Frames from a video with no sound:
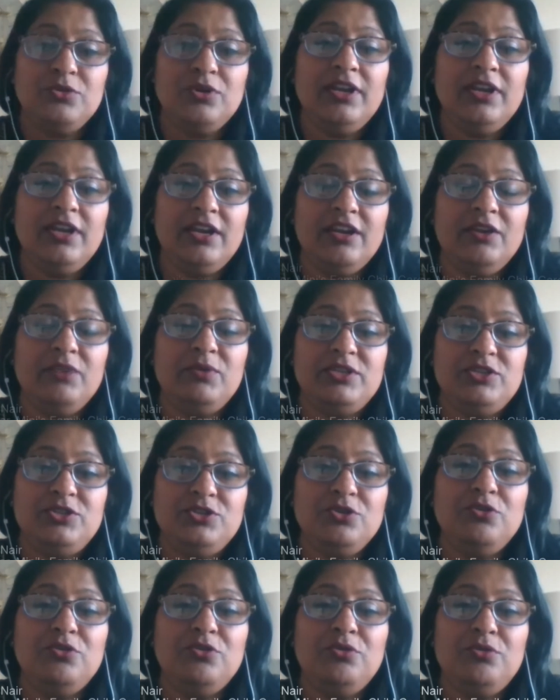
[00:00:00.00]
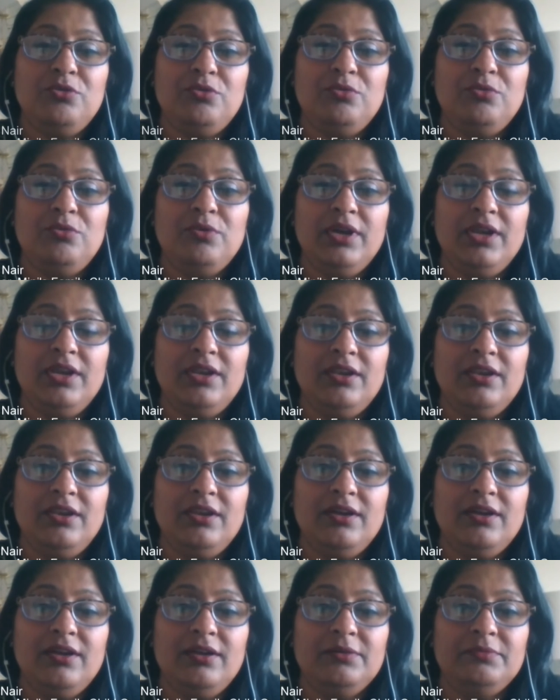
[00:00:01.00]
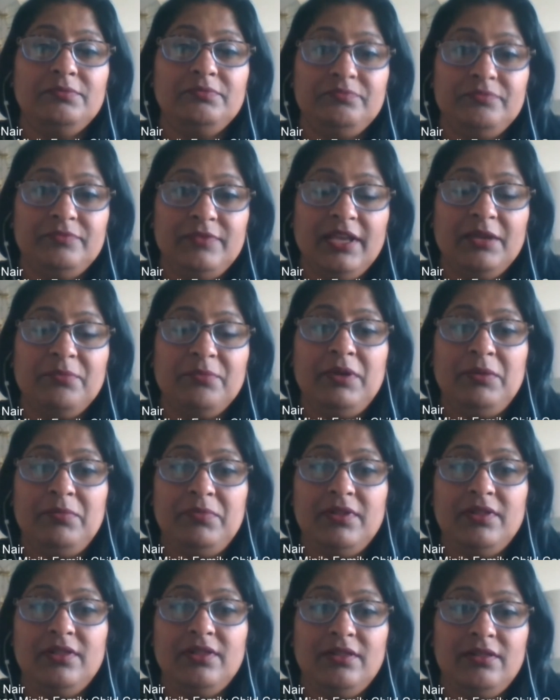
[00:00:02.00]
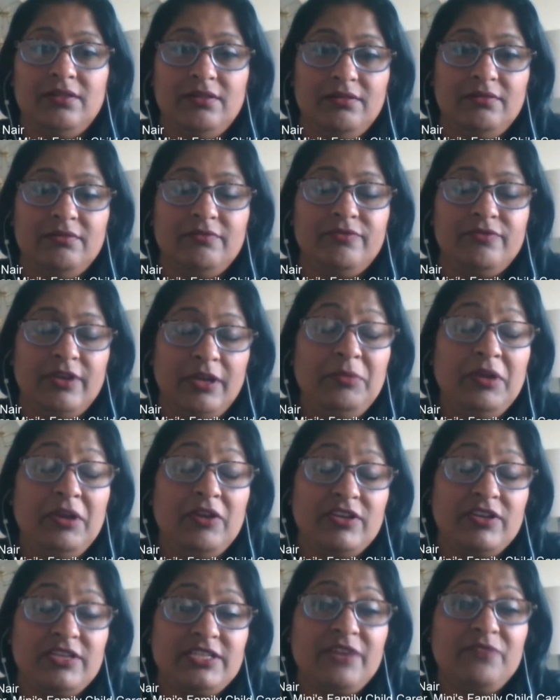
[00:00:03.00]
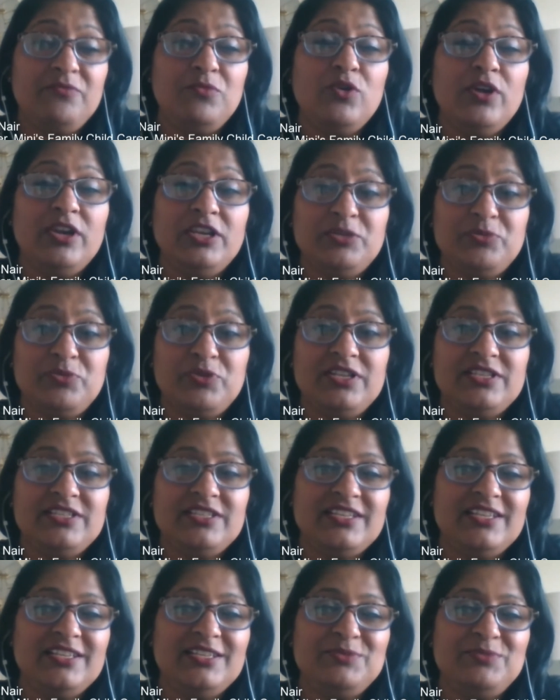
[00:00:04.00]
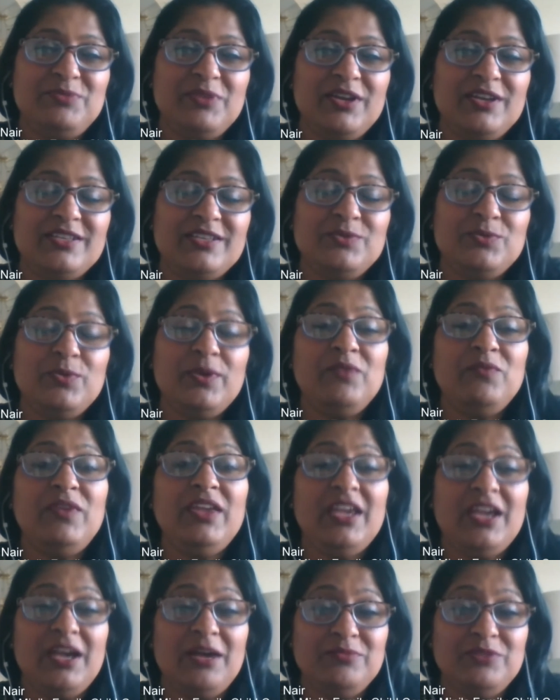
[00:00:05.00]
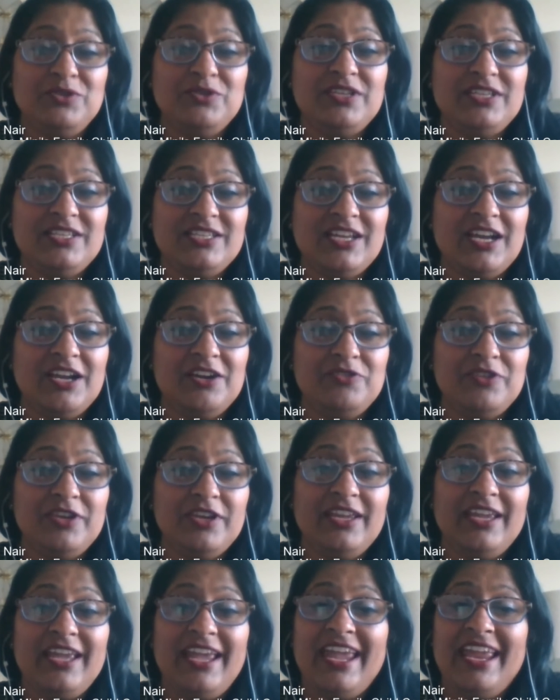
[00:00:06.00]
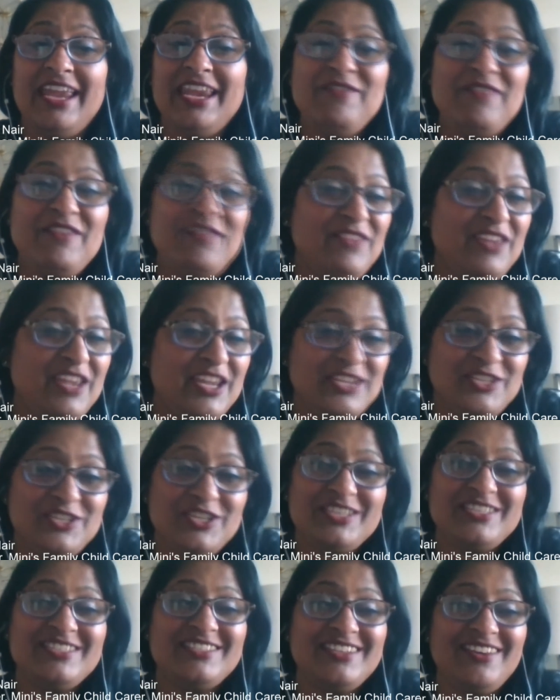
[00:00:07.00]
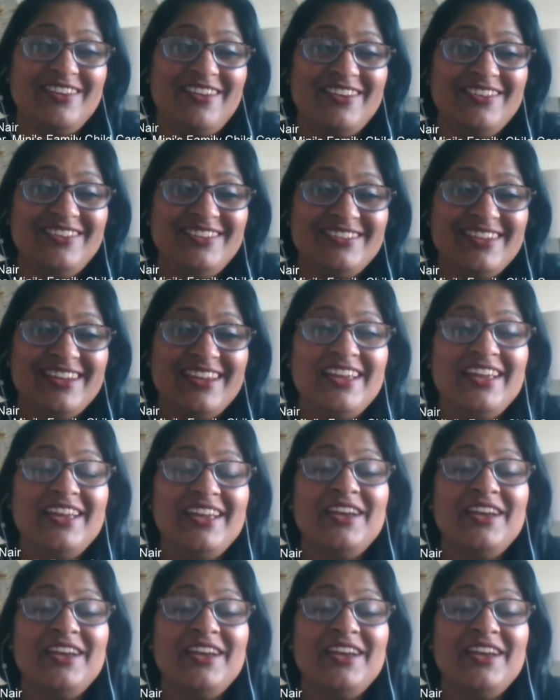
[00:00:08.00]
totally agree with Joe when immigrants have more entrepreneurial skills, because when we come to this country, anyway, we adjust a lot.